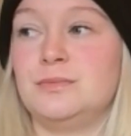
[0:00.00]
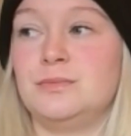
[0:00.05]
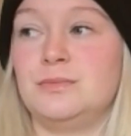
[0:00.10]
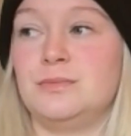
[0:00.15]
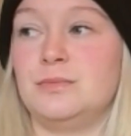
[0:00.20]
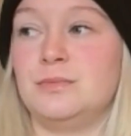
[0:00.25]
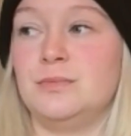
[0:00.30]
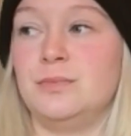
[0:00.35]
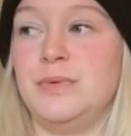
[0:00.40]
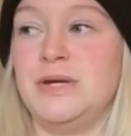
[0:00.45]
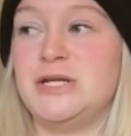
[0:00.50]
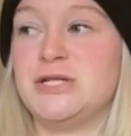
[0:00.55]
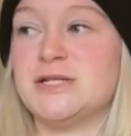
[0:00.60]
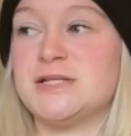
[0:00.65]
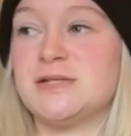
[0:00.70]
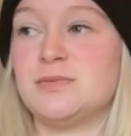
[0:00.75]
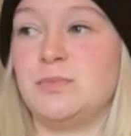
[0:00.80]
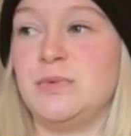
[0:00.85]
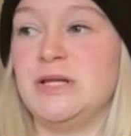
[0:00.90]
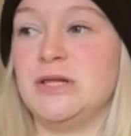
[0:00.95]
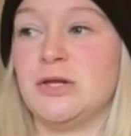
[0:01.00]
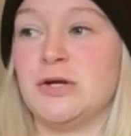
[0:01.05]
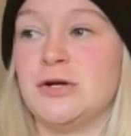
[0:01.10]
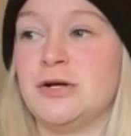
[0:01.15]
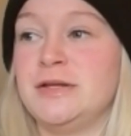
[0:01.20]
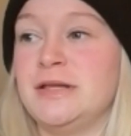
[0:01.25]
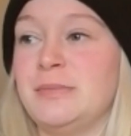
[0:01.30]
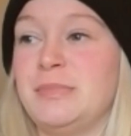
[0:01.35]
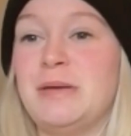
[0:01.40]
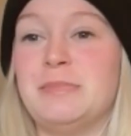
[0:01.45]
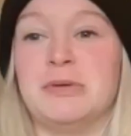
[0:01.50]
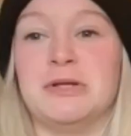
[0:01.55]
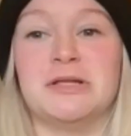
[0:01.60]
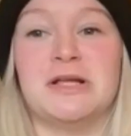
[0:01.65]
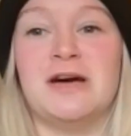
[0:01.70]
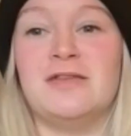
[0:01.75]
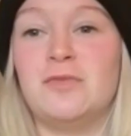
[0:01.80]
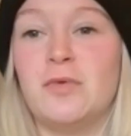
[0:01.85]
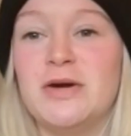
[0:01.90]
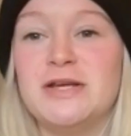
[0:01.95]
We learn that people
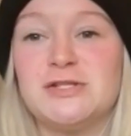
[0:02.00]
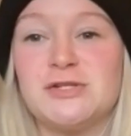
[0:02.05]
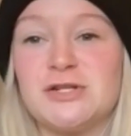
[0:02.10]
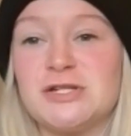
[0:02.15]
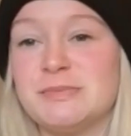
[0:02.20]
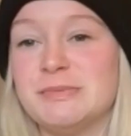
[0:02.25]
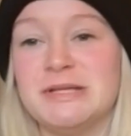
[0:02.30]
love oysters,